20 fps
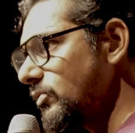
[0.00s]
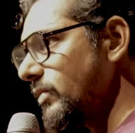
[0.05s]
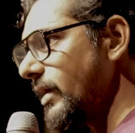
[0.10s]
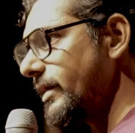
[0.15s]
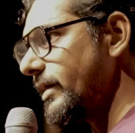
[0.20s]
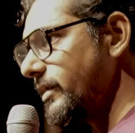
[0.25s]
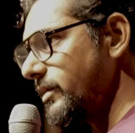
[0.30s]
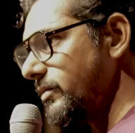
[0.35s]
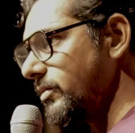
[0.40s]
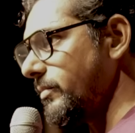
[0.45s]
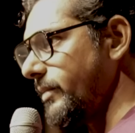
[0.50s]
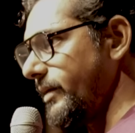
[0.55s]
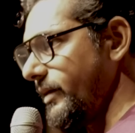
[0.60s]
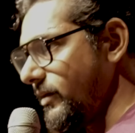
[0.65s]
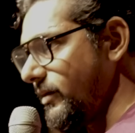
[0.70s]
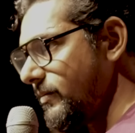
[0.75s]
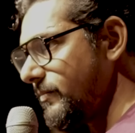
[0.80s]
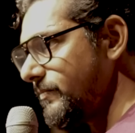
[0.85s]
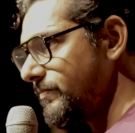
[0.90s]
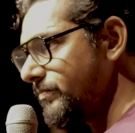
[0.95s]
you had in your mind.
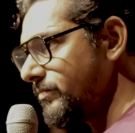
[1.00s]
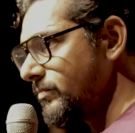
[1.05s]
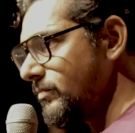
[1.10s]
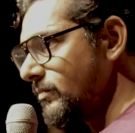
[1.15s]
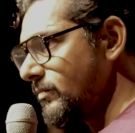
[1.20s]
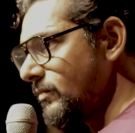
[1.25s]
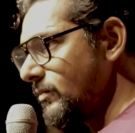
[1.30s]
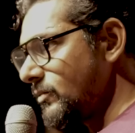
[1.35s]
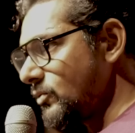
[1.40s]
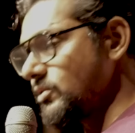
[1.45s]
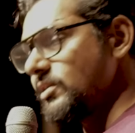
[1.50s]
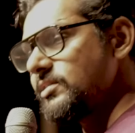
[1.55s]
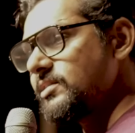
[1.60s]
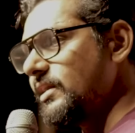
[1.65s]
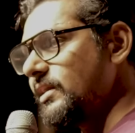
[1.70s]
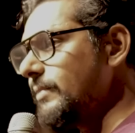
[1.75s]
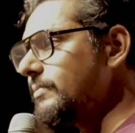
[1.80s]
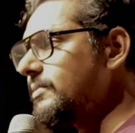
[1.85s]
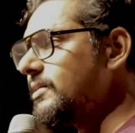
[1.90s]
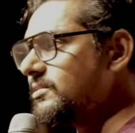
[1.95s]
So just
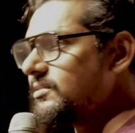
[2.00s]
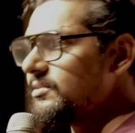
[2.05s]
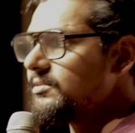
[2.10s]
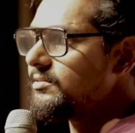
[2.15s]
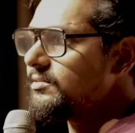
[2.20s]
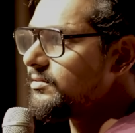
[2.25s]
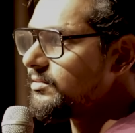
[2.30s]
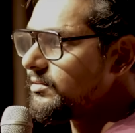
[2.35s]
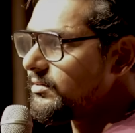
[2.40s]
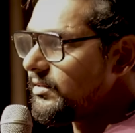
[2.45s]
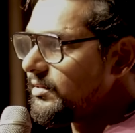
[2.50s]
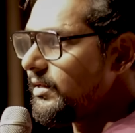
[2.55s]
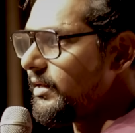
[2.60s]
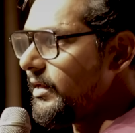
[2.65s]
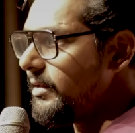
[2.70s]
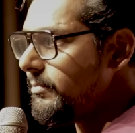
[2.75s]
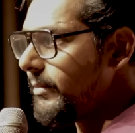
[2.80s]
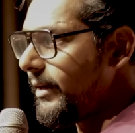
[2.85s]
keep this in